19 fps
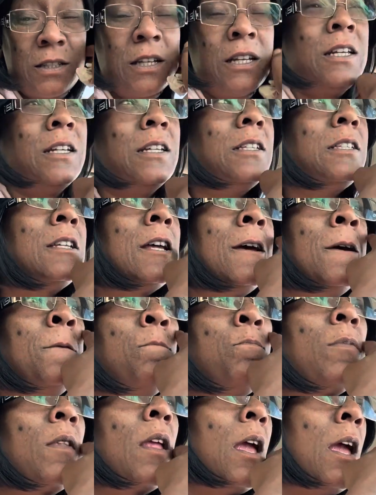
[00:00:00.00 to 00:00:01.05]
is
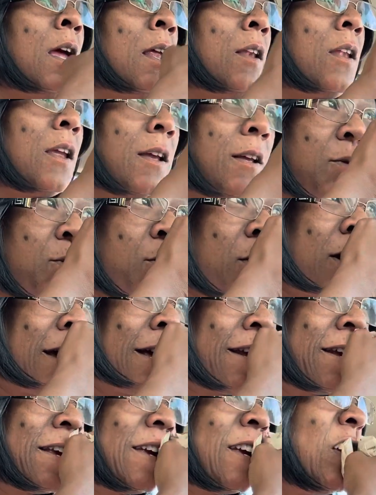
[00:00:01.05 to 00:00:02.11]
Indians. We had
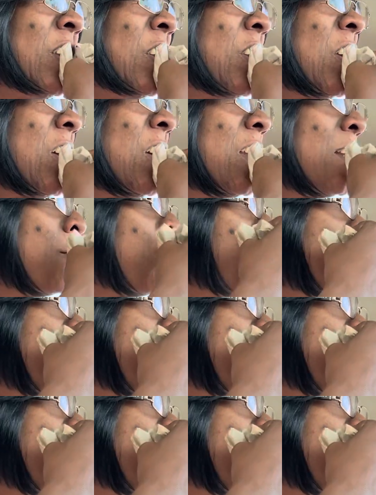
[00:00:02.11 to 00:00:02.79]
an Indian